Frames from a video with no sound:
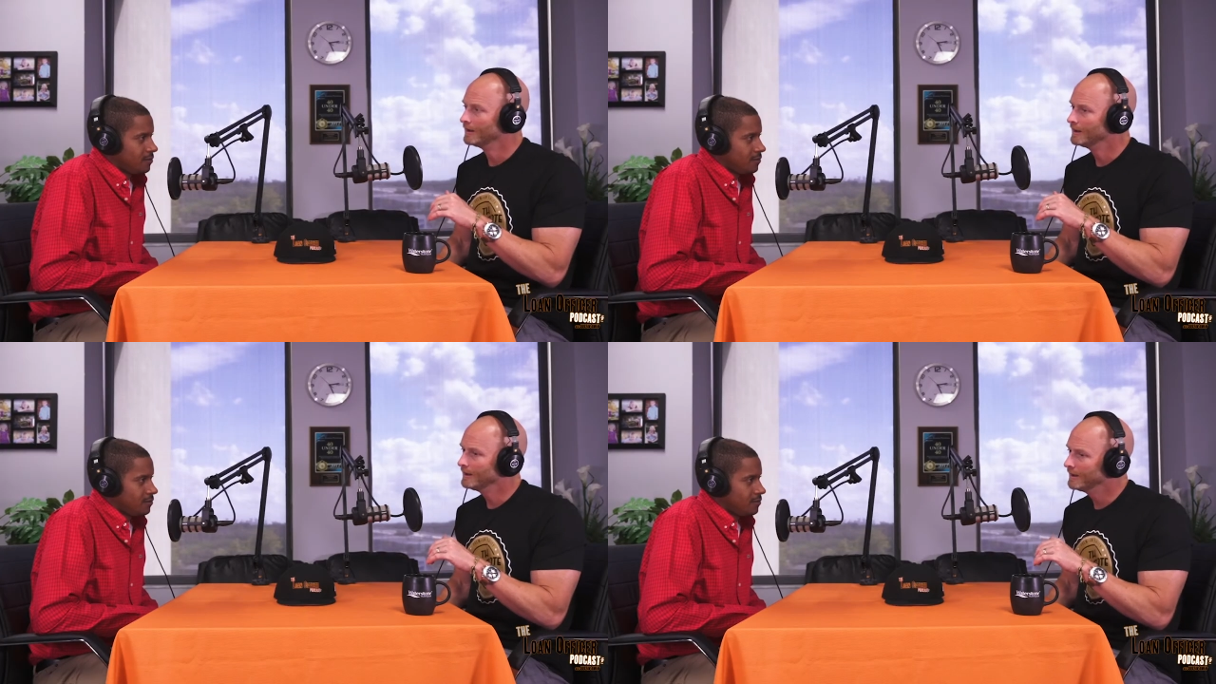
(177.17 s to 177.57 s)

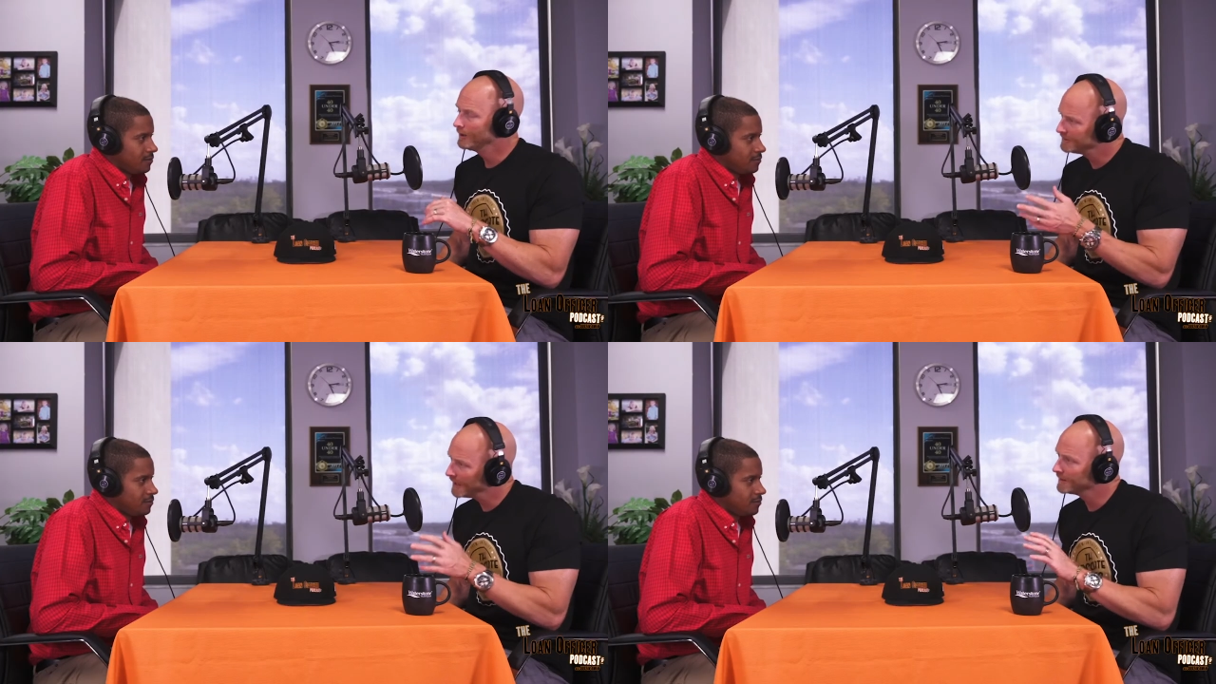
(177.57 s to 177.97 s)
Speaker 1: You
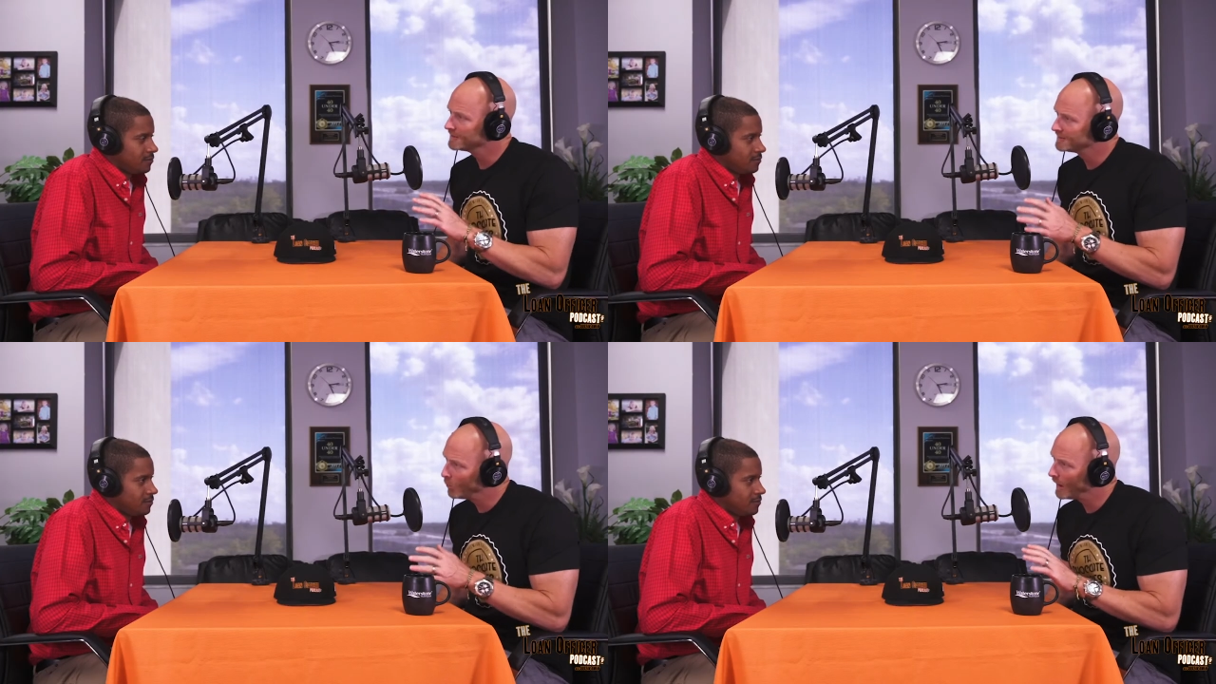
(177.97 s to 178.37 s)
tend
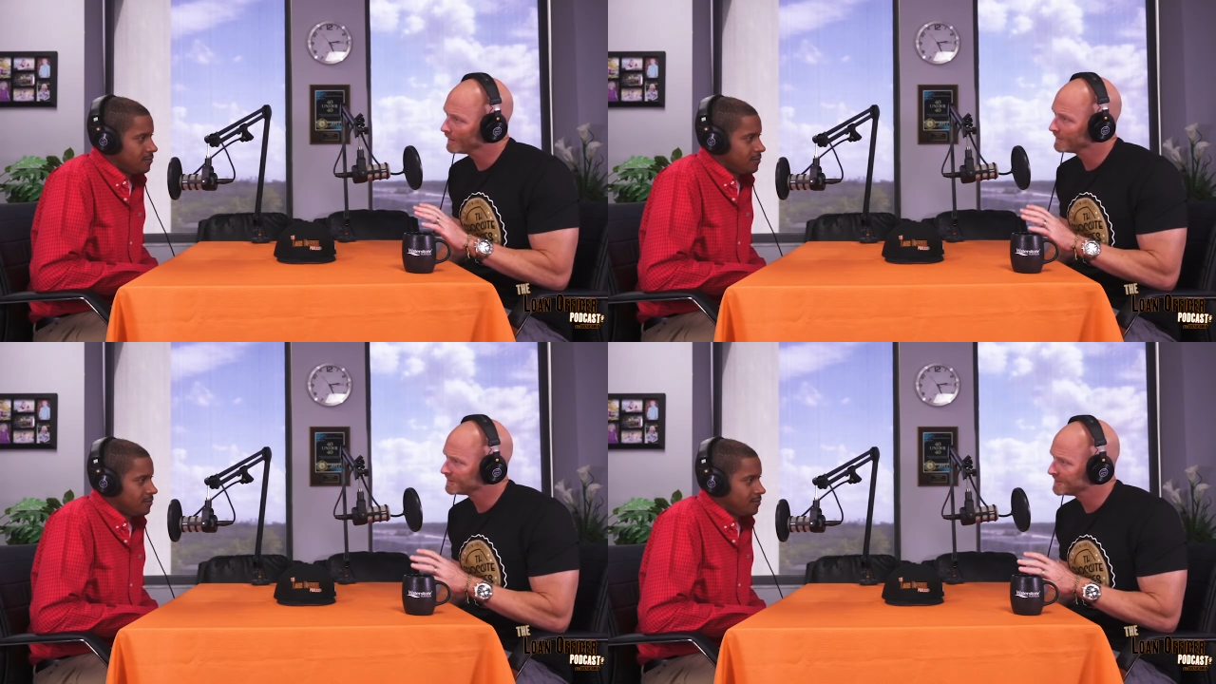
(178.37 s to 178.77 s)
to wear
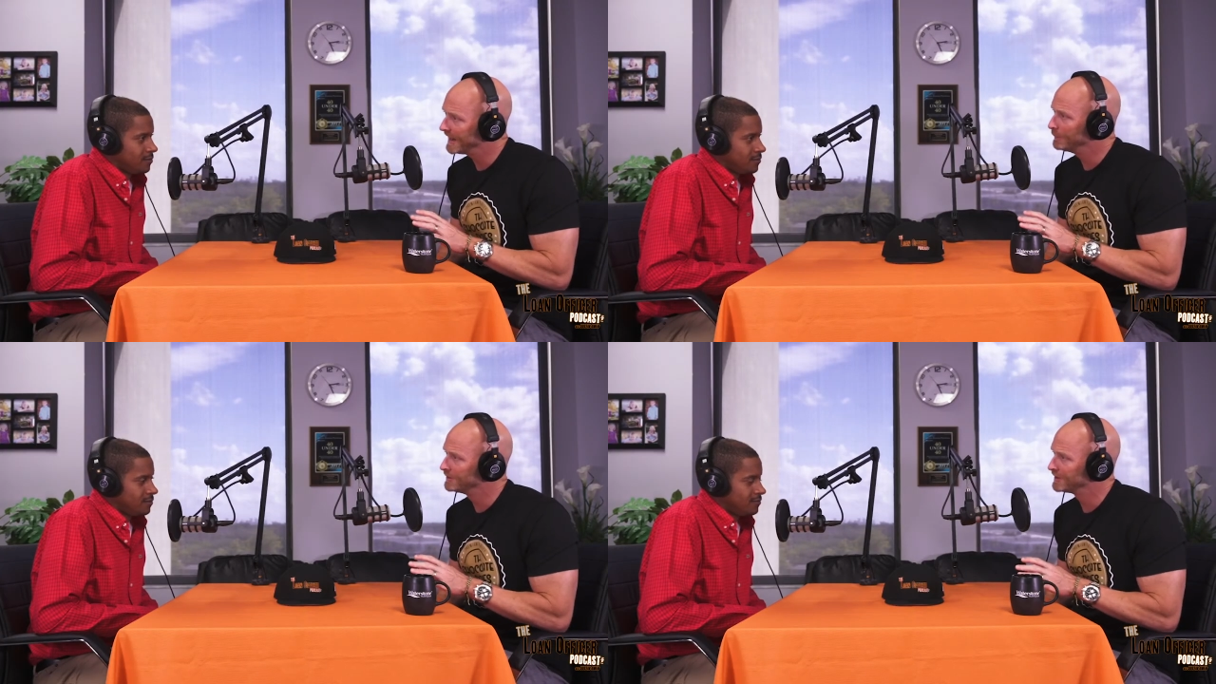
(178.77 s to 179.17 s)
the
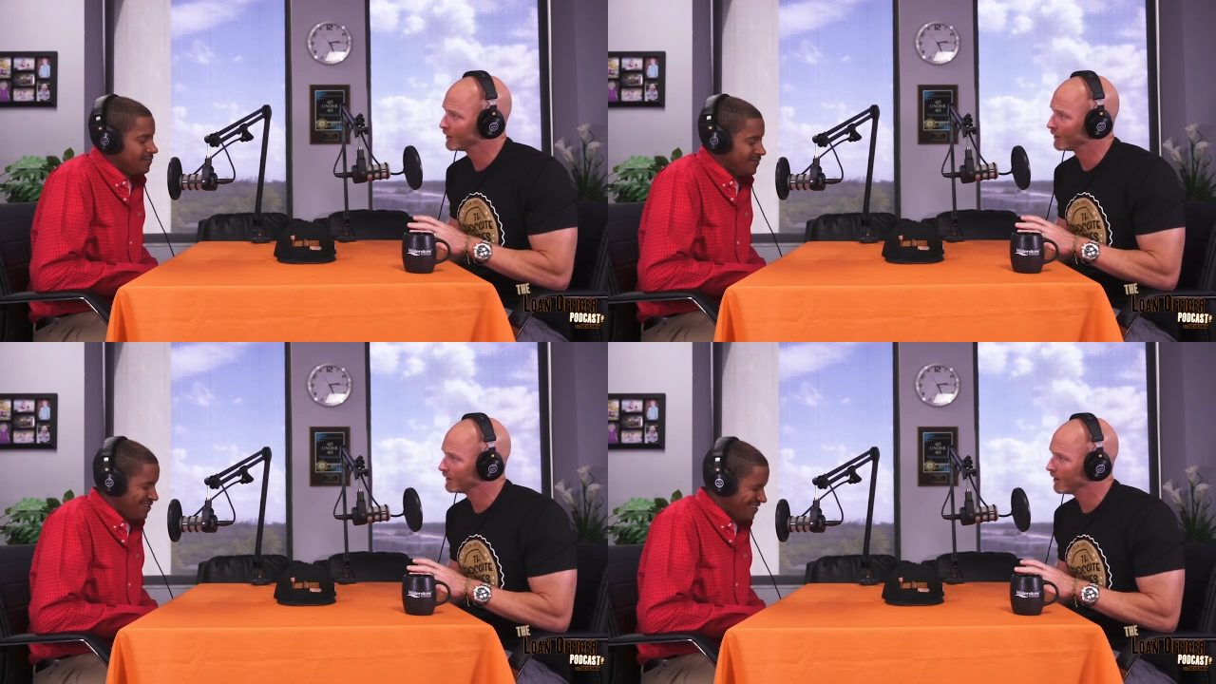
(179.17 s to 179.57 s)
same
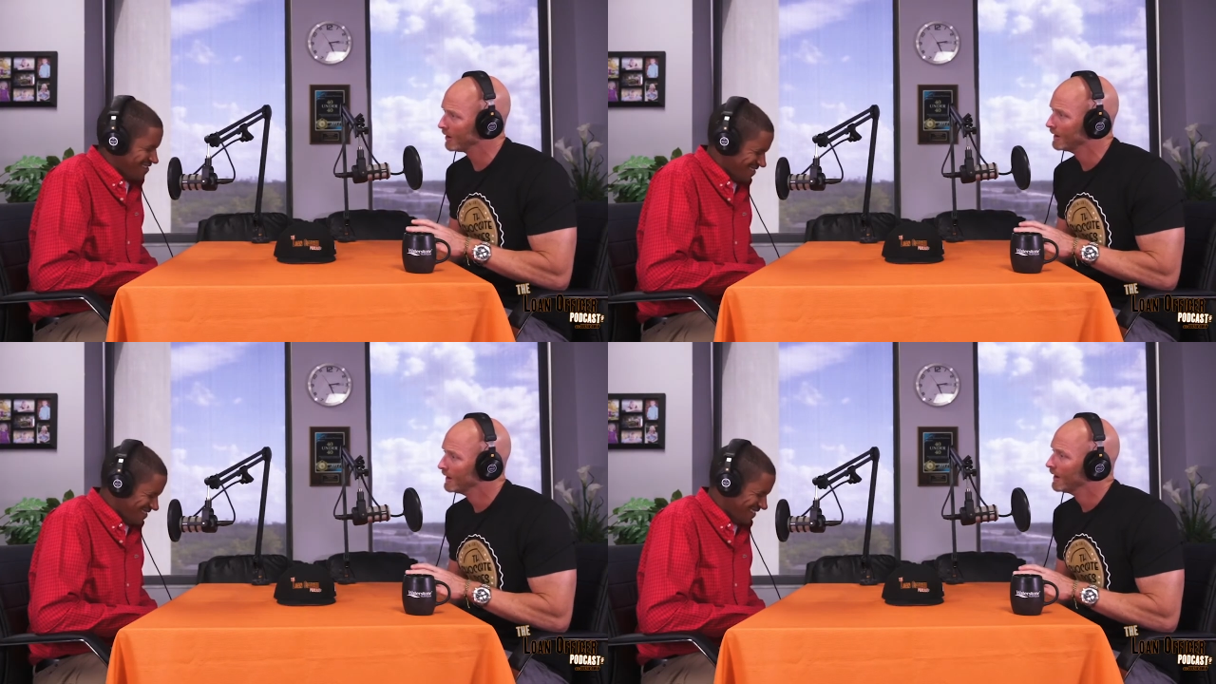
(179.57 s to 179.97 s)
shirt.
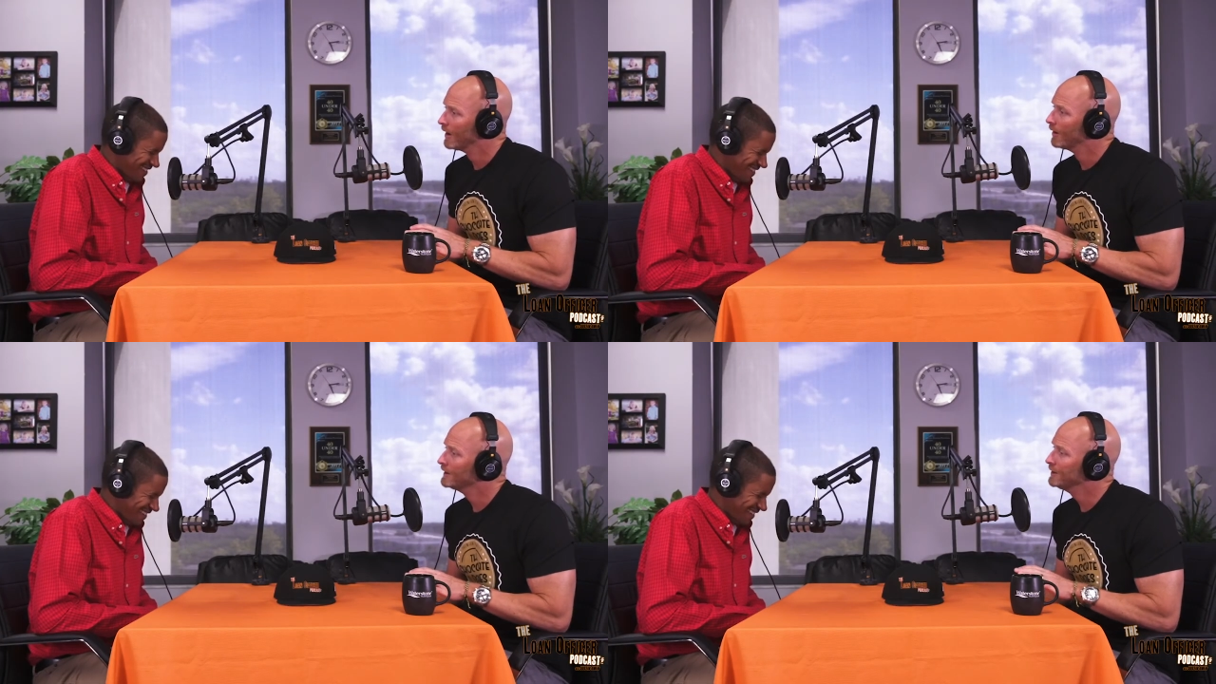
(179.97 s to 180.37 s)

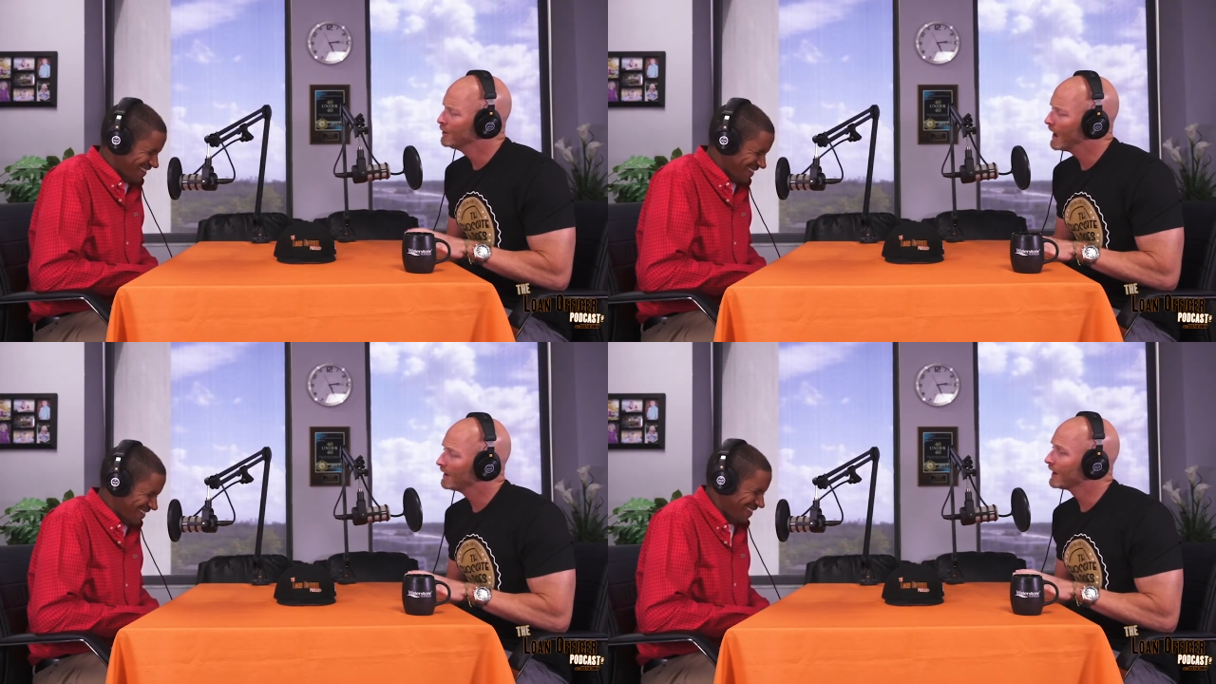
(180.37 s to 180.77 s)
Do
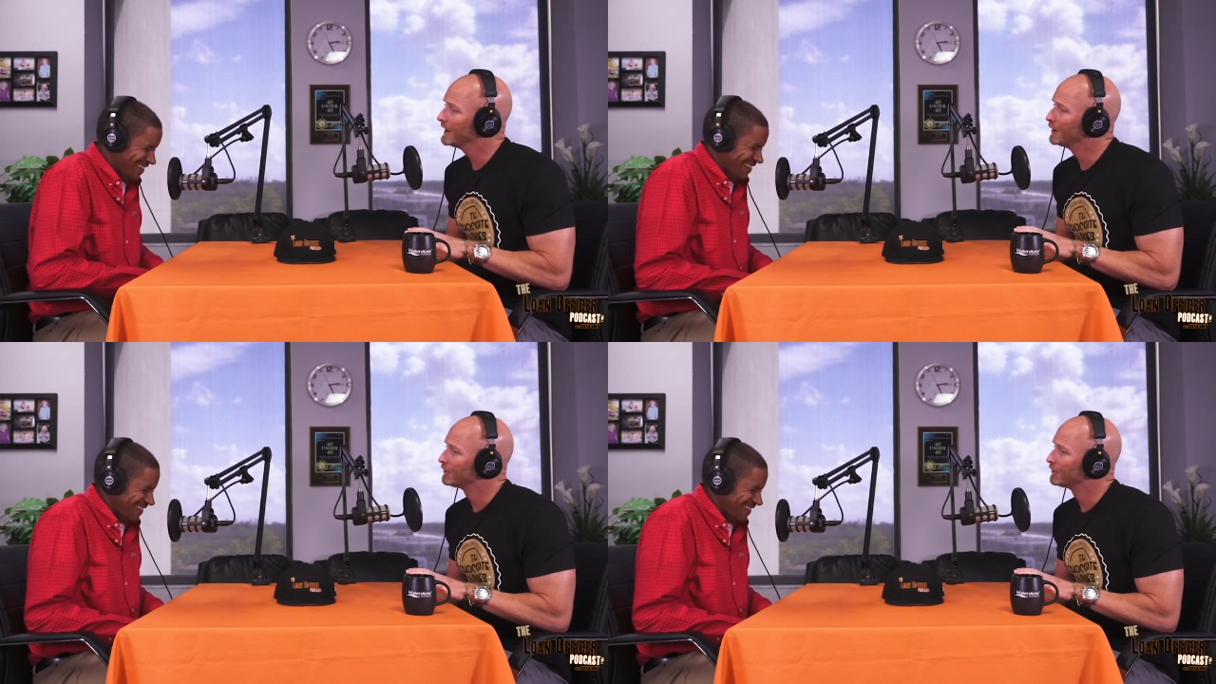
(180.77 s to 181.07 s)
you have like your